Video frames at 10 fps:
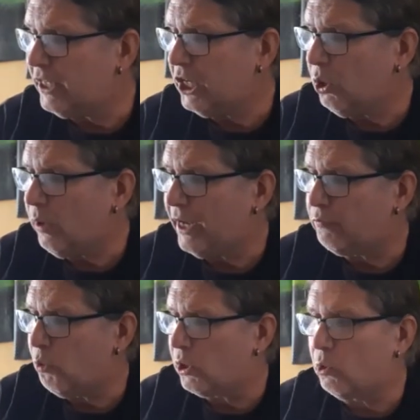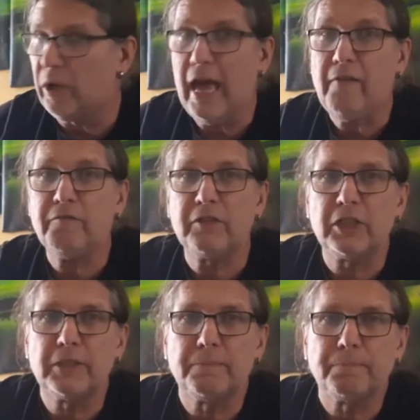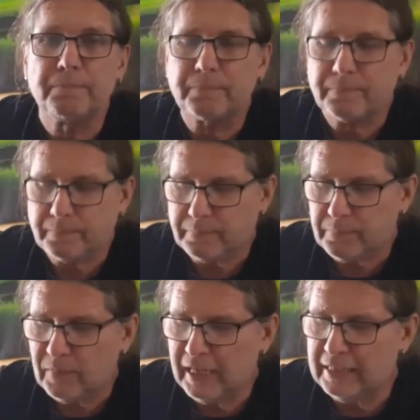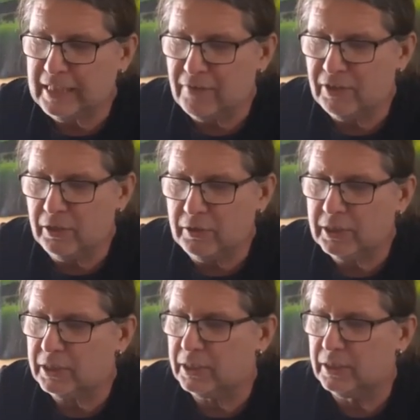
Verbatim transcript: Leo and Virgo left. Let's have a look.